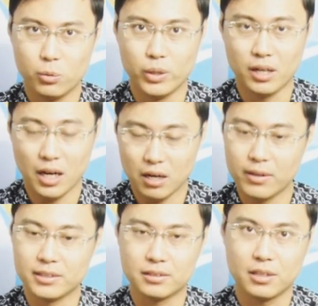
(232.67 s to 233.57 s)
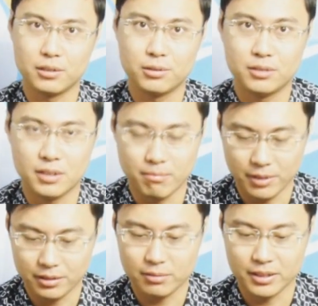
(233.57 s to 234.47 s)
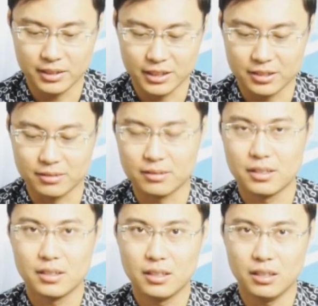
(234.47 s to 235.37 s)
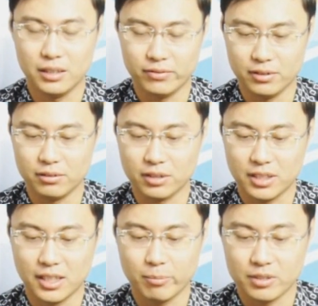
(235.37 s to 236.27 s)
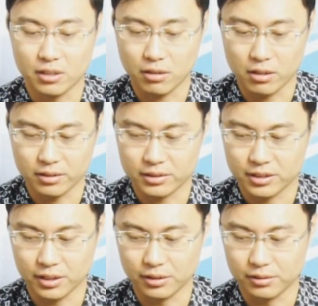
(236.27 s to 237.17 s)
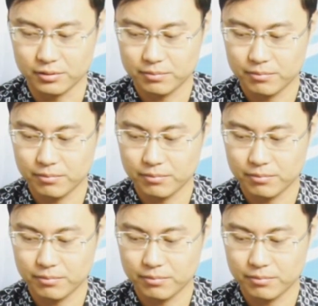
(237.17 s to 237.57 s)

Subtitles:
will always go to the middle position if you keep the goggles still.